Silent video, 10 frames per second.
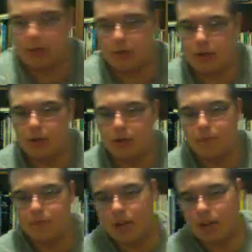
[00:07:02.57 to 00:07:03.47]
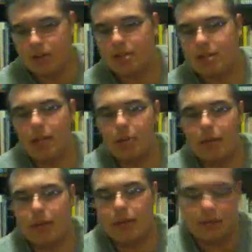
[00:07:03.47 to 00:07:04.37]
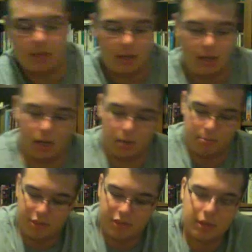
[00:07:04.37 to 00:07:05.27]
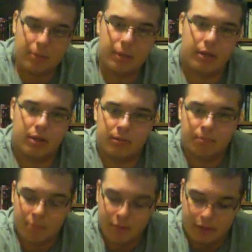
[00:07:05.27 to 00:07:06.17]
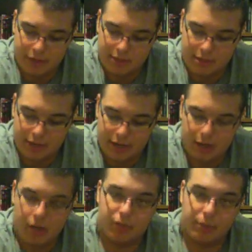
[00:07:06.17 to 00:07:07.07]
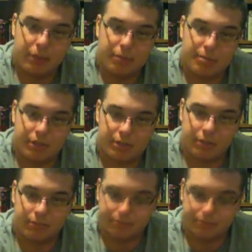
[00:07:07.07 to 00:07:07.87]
It doesn't sound bad. The thing about it is that on the real M60,